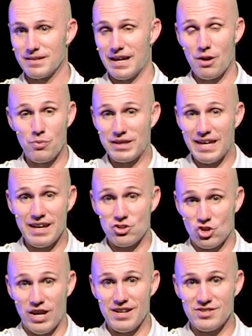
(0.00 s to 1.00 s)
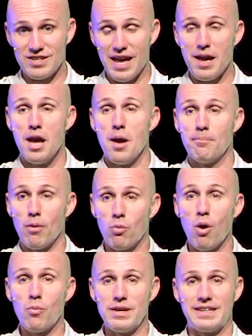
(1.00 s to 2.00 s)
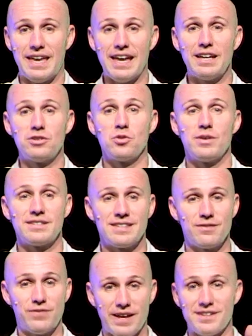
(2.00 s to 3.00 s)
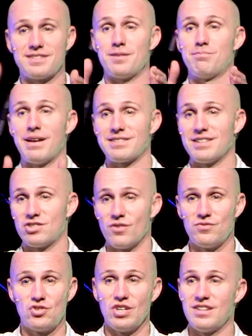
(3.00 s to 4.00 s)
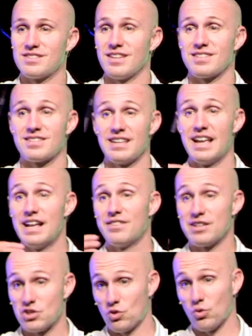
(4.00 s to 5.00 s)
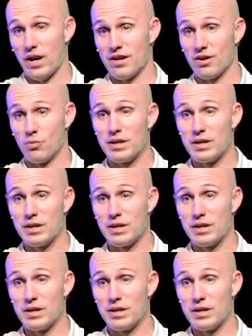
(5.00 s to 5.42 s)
and we can't change that, but what we can do is advance the message of Jesus This greater.